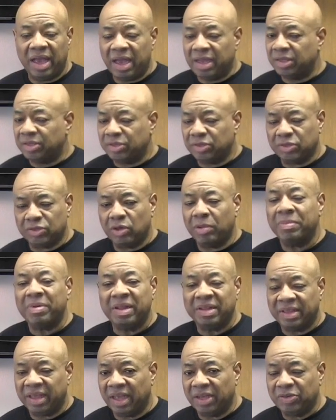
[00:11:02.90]
And so
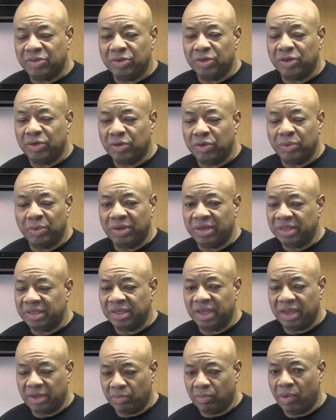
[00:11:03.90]
many things you can do with
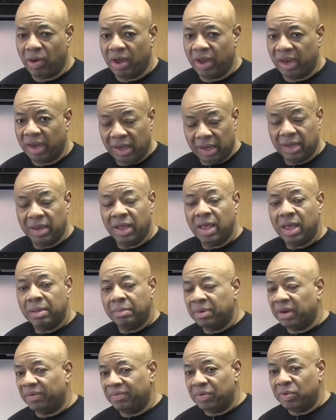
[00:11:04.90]
this
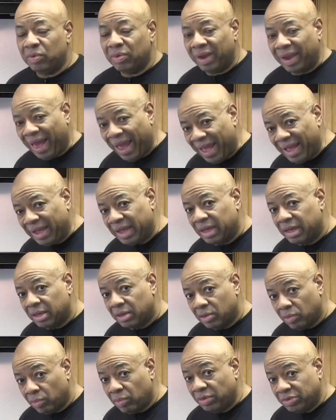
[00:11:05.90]
quinoa. But if you like
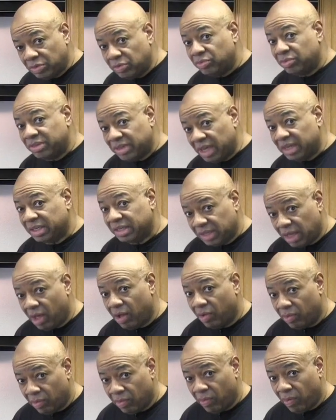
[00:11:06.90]
what you just
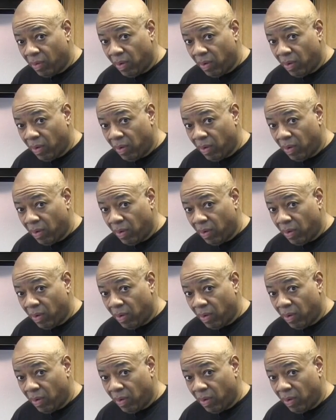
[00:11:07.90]
saw,